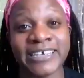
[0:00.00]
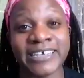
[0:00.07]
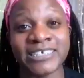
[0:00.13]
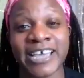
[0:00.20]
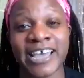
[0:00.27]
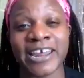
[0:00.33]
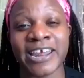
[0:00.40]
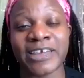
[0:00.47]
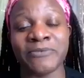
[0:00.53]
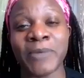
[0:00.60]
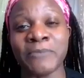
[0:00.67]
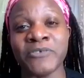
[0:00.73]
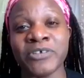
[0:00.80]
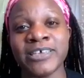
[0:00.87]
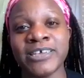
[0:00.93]
Chad.
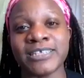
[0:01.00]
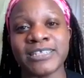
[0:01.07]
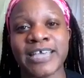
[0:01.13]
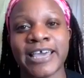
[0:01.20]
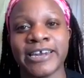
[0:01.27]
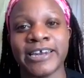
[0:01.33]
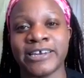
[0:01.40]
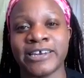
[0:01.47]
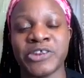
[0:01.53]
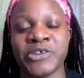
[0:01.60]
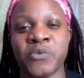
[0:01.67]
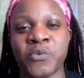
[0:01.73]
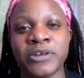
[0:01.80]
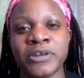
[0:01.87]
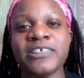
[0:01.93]
I'm really excited.
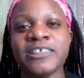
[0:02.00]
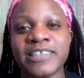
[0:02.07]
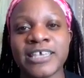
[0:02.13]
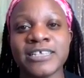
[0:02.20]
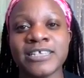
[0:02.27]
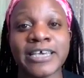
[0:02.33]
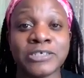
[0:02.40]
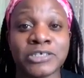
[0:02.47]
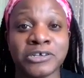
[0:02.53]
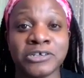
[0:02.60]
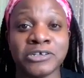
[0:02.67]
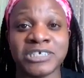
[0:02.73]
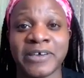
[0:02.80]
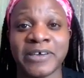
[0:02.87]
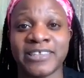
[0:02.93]
And, one of the things I
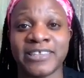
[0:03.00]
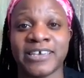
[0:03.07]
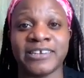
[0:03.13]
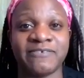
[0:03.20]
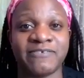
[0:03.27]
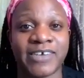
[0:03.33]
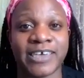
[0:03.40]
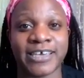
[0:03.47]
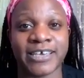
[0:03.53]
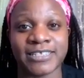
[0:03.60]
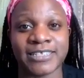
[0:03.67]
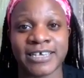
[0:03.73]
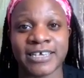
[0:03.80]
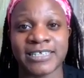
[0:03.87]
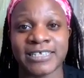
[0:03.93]
told you at the end of
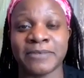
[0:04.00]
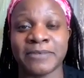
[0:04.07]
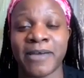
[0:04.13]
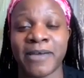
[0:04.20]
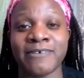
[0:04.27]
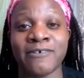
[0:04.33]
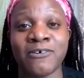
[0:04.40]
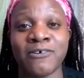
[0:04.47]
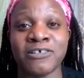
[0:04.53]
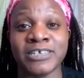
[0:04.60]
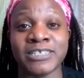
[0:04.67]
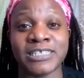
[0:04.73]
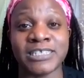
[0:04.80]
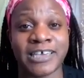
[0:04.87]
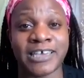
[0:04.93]
Vegas, I said, my goal
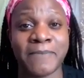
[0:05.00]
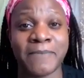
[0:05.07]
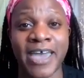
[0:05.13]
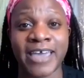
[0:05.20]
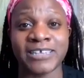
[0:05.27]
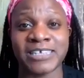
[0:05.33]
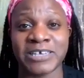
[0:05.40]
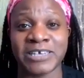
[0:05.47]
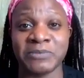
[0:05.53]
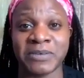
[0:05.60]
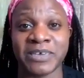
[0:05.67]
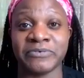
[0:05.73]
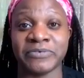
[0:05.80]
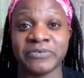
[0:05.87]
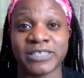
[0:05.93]
is to come back to you and
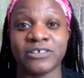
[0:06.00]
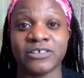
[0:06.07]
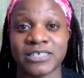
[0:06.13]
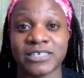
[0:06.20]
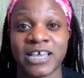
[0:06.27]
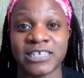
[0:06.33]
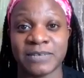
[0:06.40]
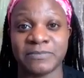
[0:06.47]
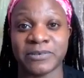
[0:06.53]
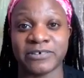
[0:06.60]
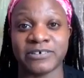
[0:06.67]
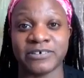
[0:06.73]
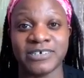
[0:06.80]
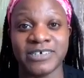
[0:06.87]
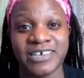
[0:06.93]
be results not
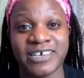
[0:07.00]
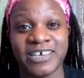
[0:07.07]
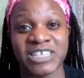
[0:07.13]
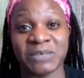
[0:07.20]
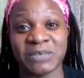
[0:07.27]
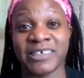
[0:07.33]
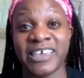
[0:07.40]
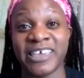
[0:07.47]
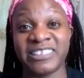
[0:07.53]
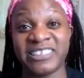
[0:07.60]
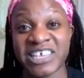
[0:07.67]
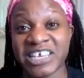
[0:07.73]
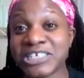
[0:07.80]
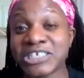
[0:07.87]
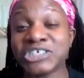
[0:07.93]
typical. To be like,
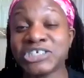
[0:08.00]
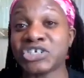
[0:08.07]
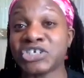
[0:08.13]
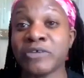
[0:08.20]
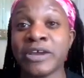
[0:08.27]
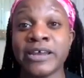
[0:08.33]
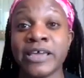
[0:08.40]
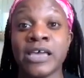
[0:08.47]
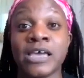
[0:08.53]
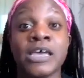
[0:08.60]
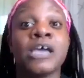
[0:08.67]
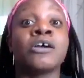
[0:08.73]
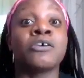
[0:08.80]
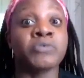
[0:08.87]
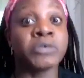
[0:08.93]
this is Sharita,
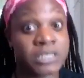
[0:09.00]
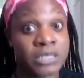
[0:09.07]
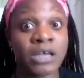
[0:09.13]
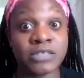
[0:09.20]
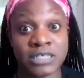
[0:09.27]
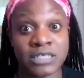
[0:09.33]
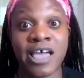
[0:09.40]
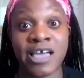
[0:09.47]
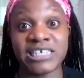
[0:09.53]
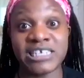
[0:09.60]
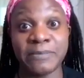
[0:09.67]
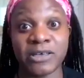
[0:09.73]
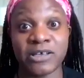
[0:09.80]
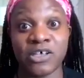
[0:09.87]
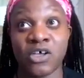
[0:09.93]
results not
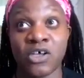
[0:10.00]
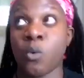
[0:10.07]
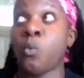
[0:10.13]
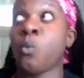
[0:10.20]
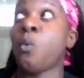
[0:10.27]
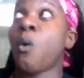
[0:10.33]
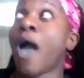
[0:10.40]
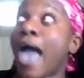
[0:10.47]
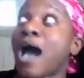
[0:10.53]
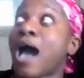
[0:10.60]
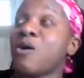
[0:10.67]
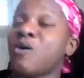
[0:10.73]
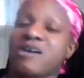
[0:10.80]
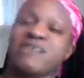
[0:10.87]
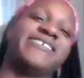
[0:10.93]
typical. Wow.